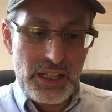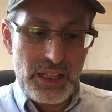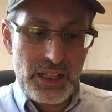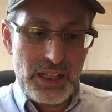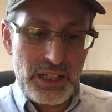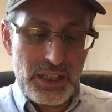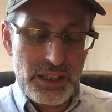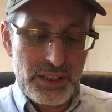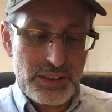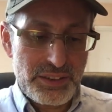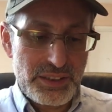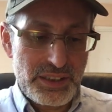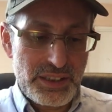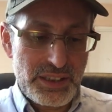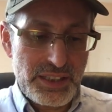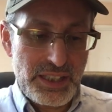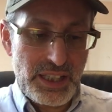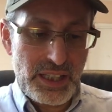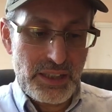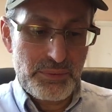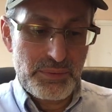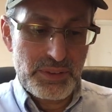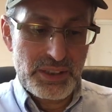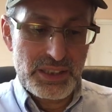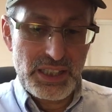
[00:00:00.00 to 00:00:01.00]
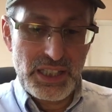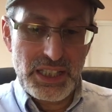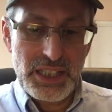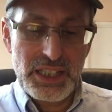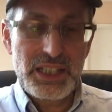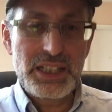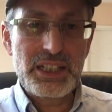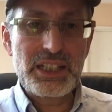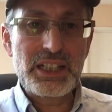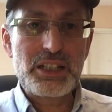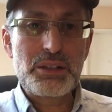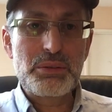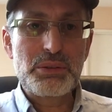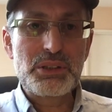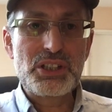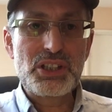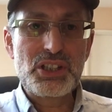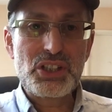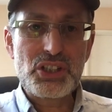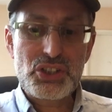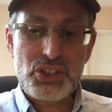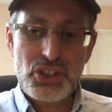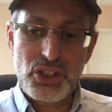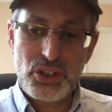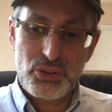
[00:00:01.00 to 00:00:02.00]
And he gave me the e-liquid
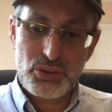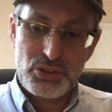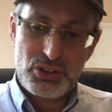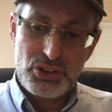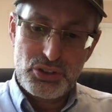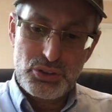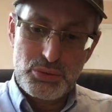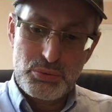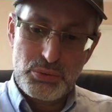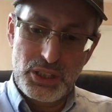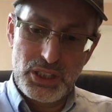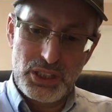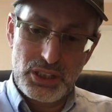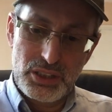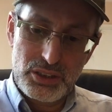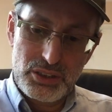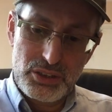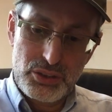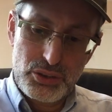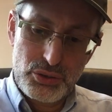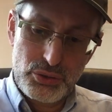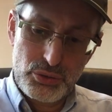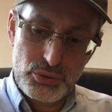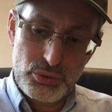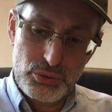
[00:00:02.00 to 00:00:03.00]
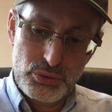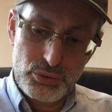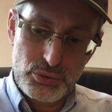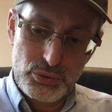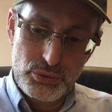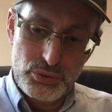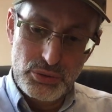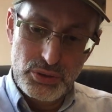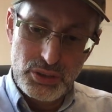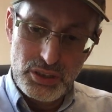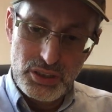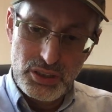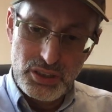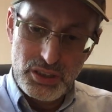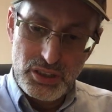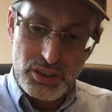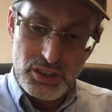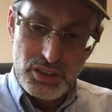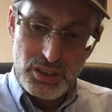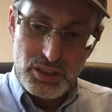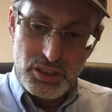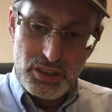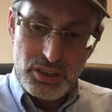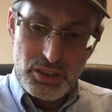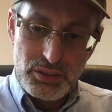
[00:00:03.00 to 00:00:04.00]
he chose as well to
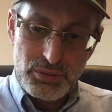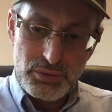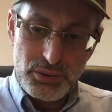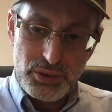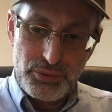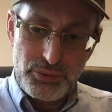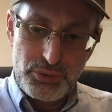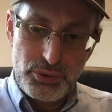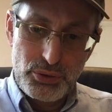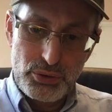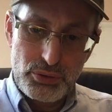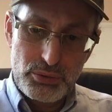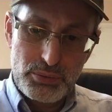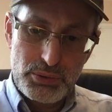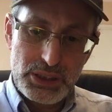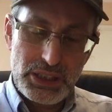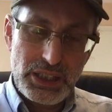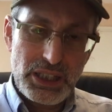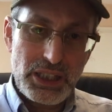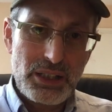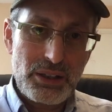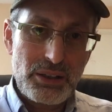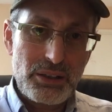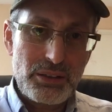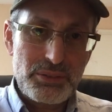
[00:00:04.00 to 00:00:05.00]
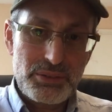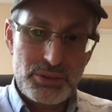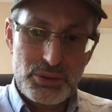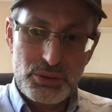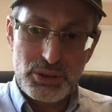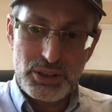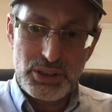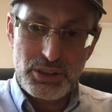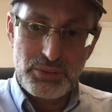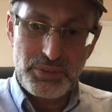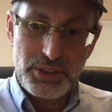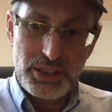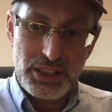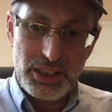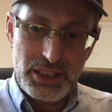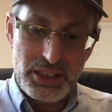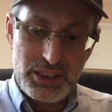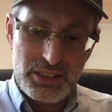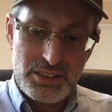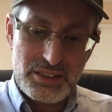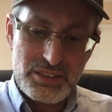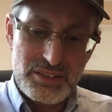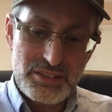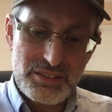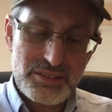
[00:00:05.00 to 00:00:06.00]
review, but I'll do in a
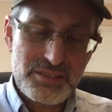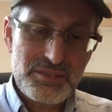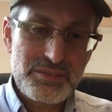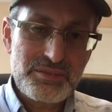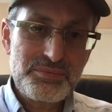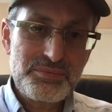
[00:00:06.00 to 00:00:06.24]
minute.